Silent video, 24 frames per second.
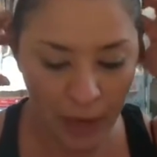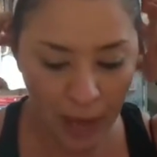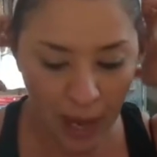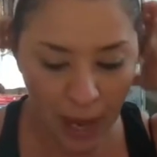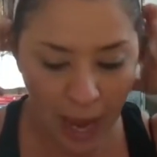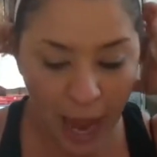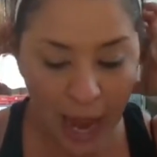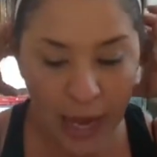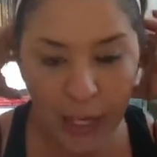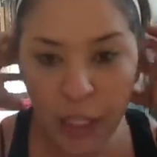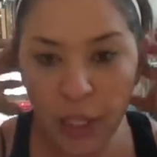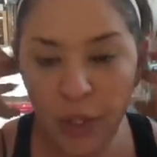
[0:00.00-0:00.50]

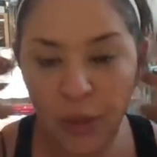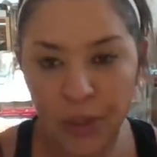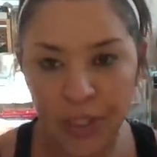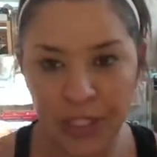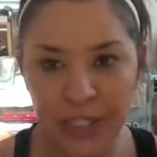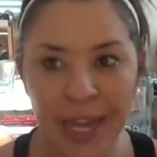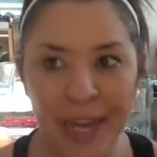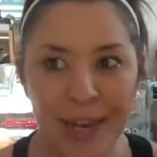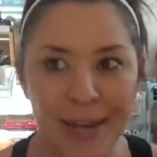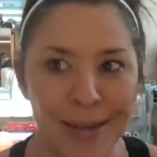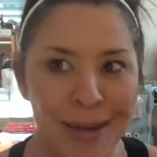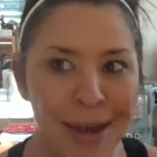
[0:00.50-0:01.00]
And you
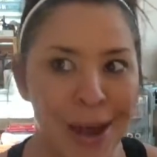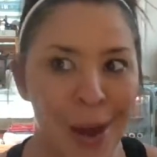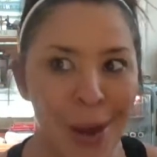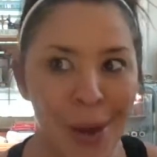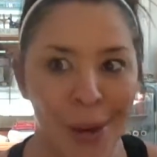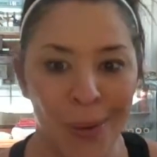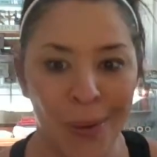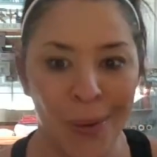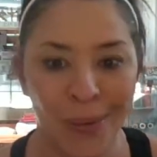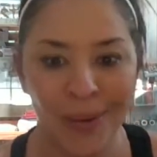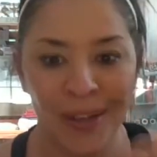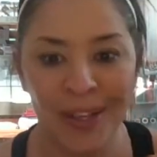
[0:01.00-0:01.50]
say
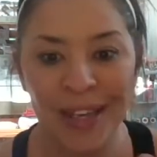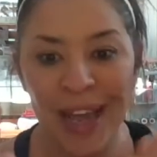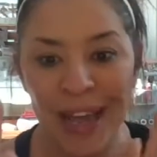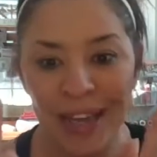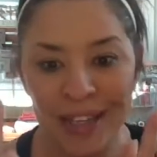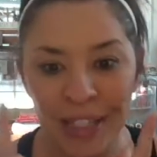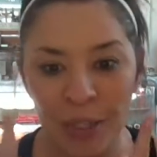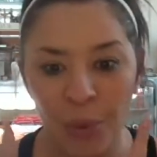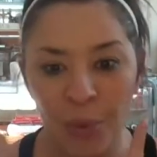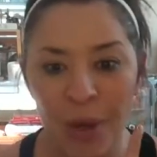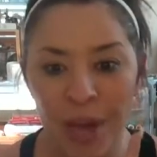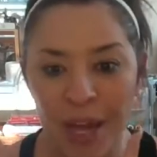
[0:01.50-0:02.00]
no.
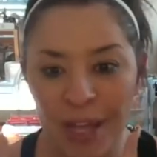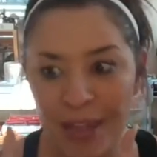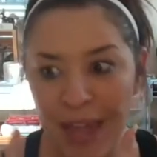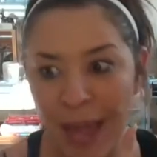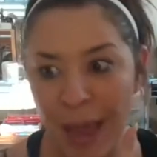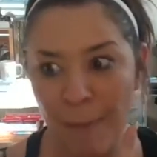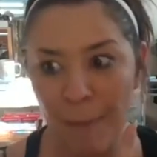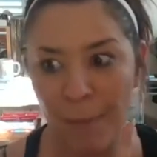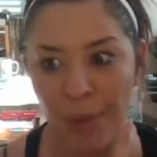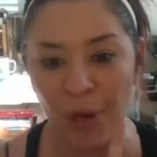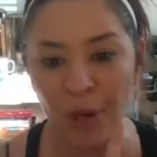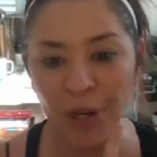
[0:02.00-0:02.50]
Guess what?
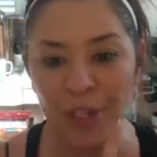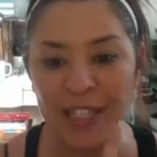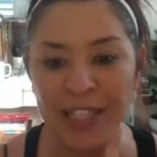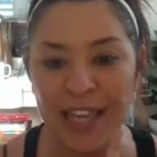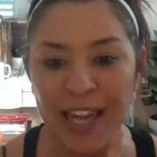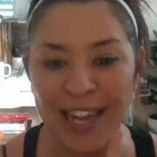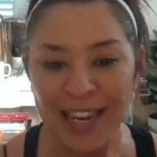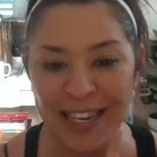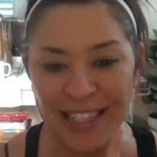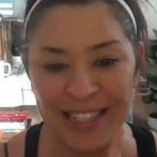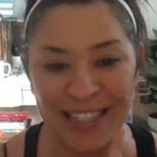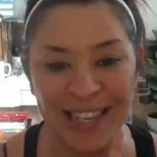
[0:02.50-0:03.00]
That
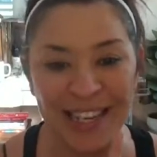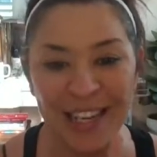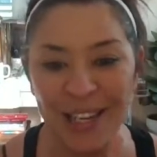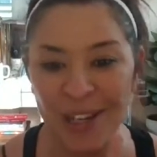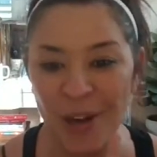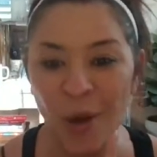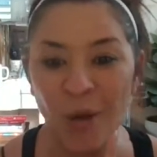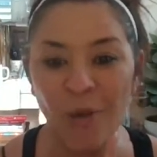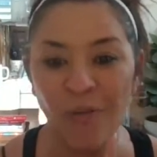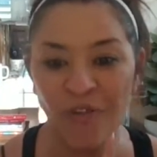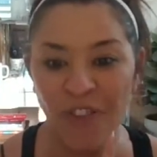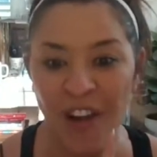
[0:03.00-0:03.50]
person is going to
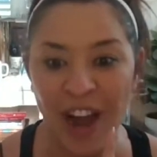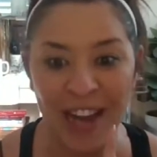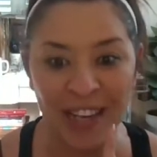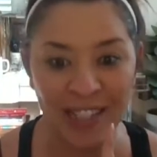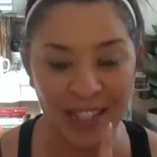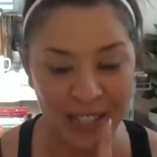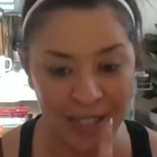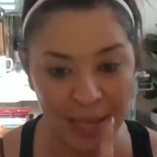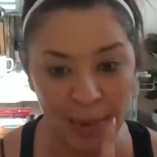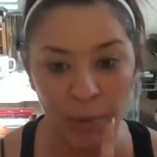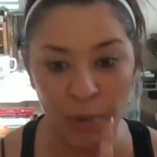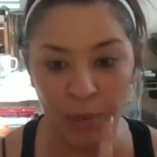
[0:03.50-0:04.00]
go find
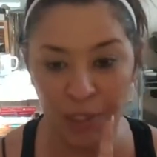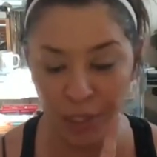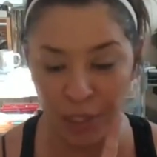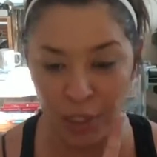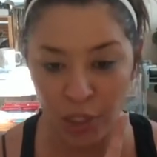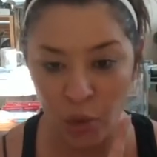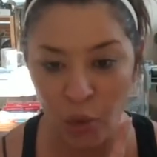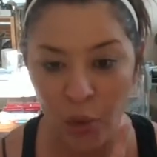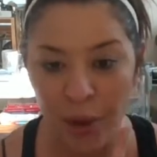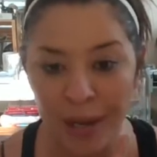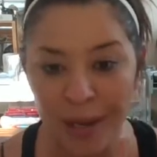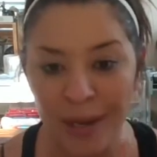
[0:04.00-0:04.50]
someone to
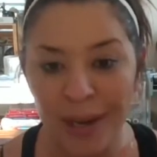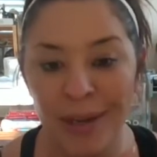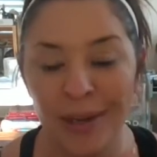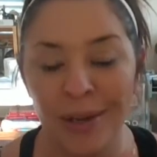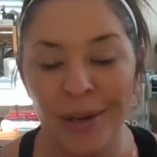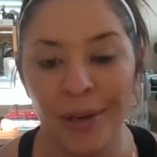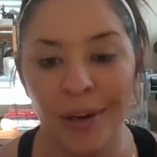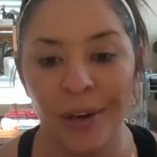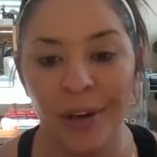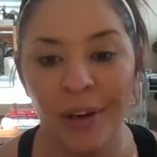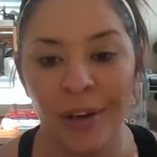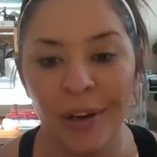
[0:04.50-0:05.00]
join
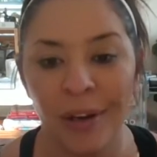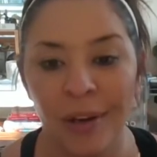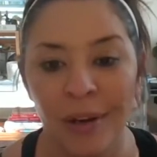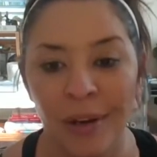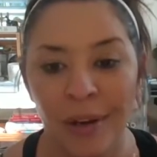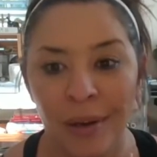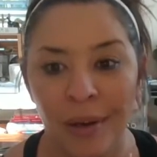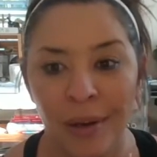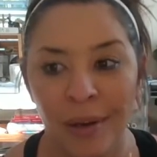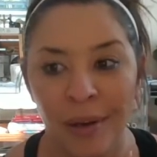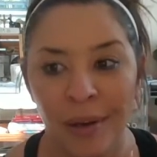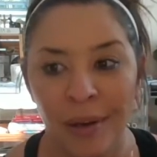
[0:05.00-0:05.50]
under.
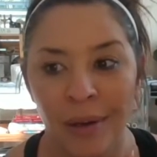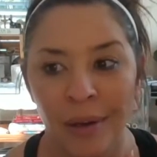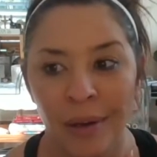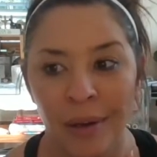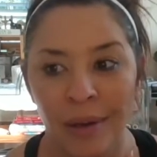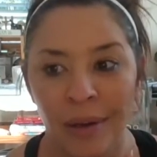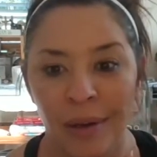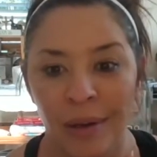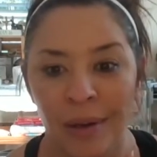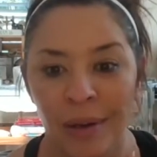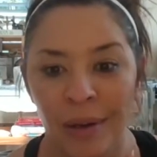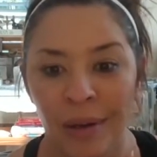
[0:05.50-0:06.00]

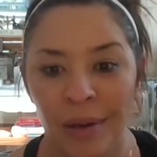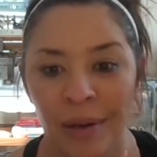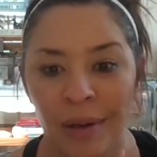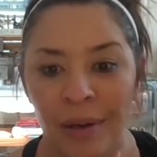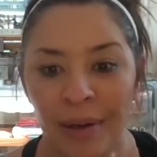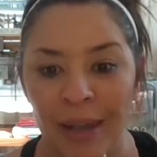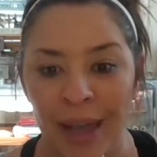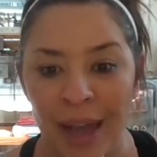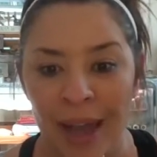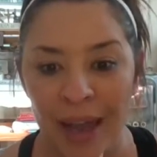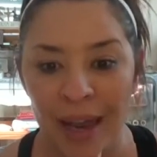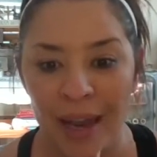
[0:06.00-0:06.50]

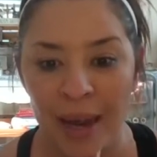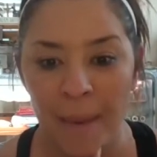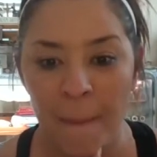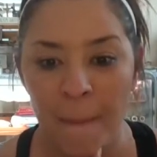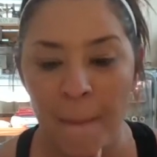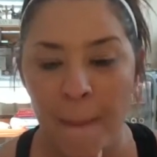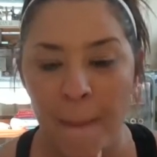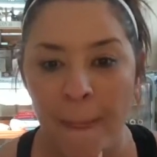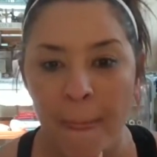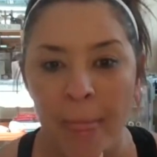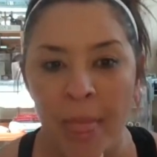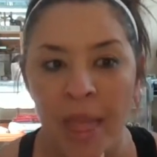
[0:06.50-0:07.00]
Okay?
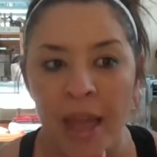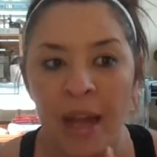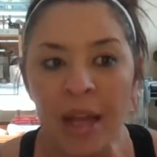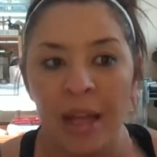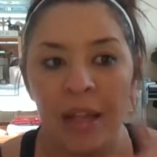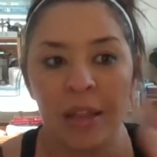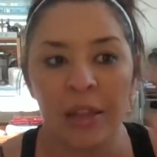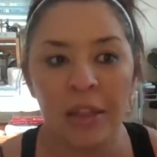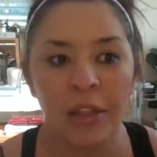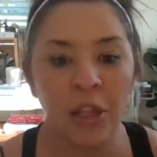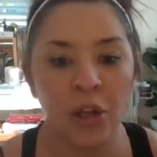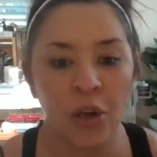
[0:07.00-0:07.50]

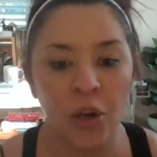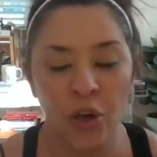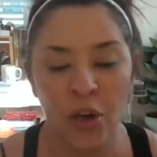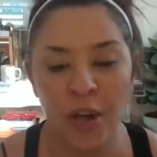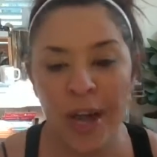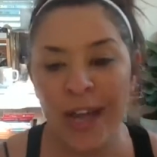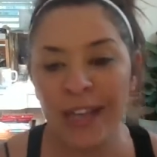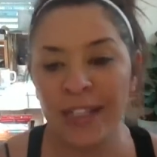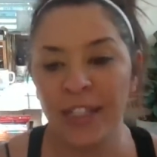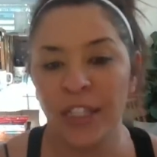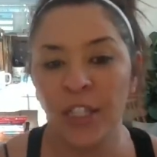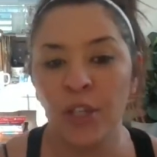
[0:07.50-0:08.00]
Learn
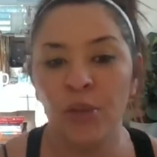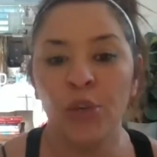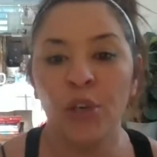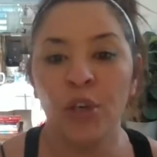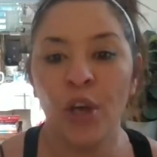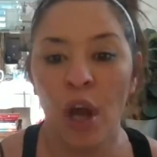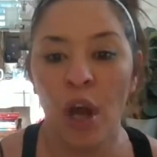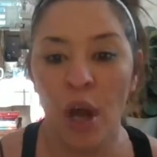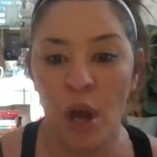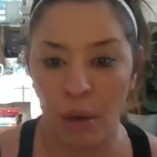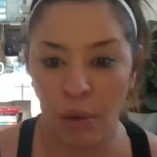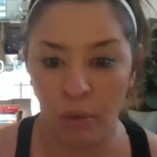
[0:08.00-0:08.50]
as you
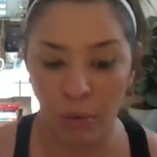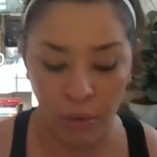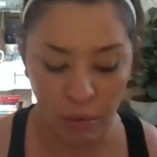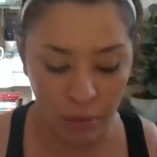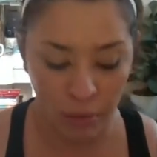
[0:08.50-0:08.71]
go.